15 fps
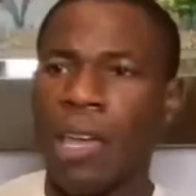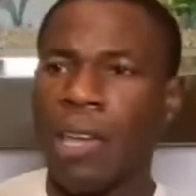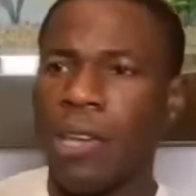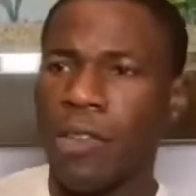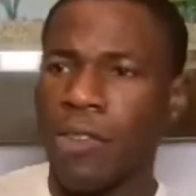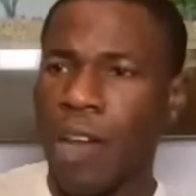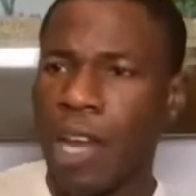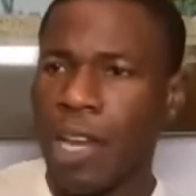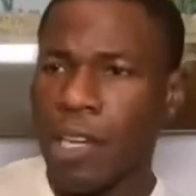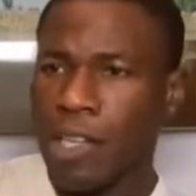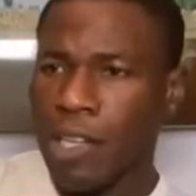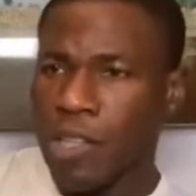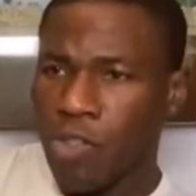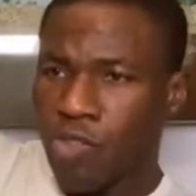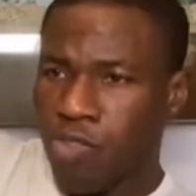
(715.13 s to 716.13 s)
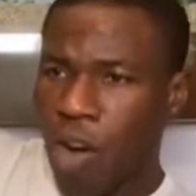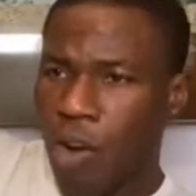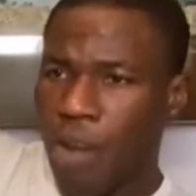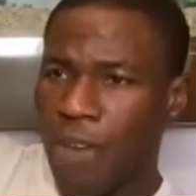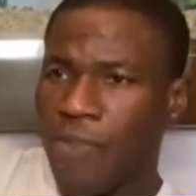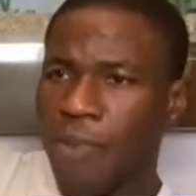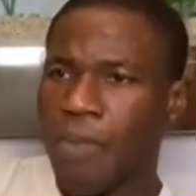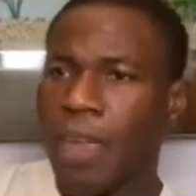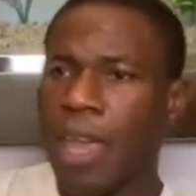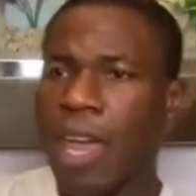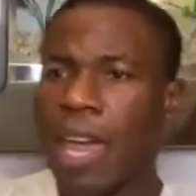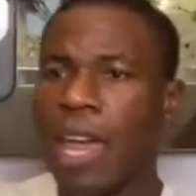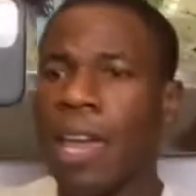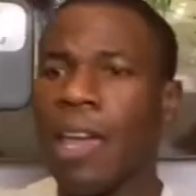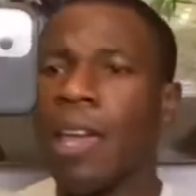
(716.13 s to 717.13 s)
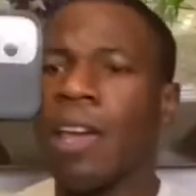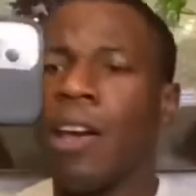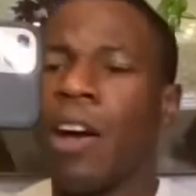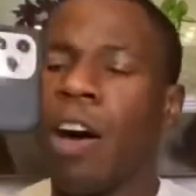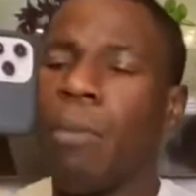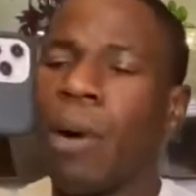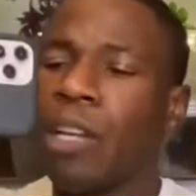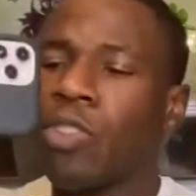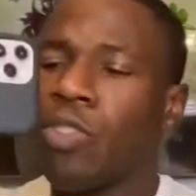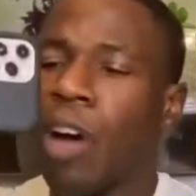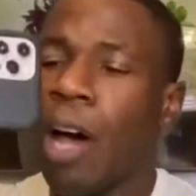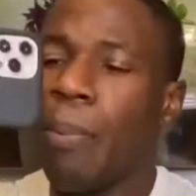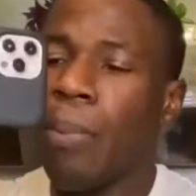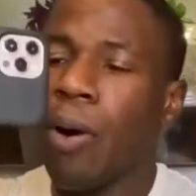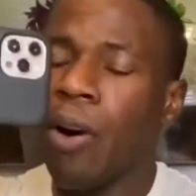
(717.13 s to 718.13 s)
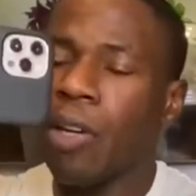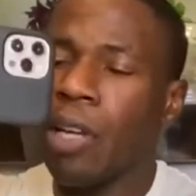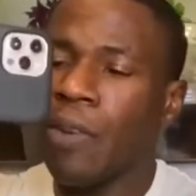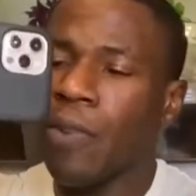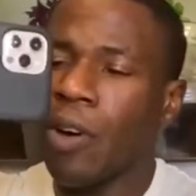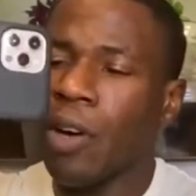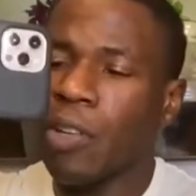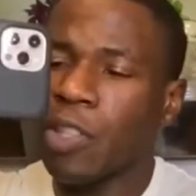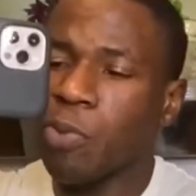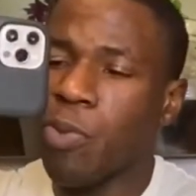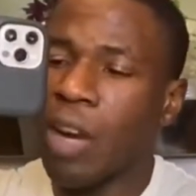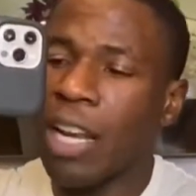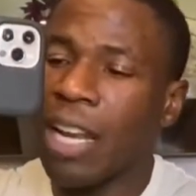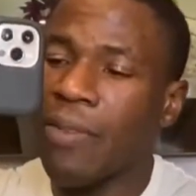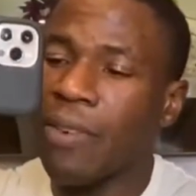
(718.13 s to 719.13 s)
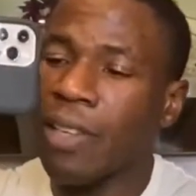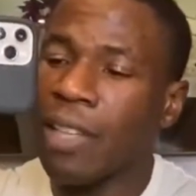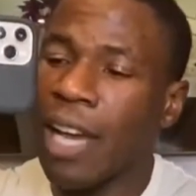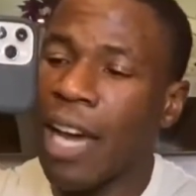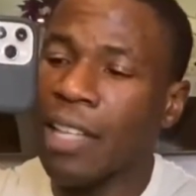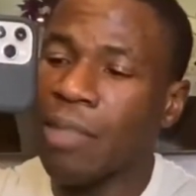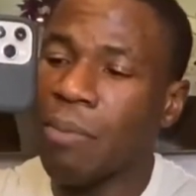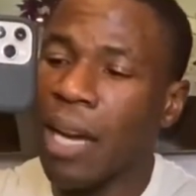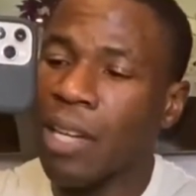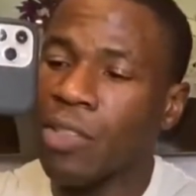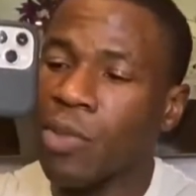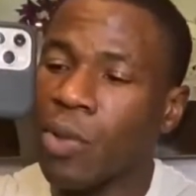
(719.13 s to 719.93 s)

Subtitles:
so I can control it from here on my tripod. I've got a spirit leveler there to make sure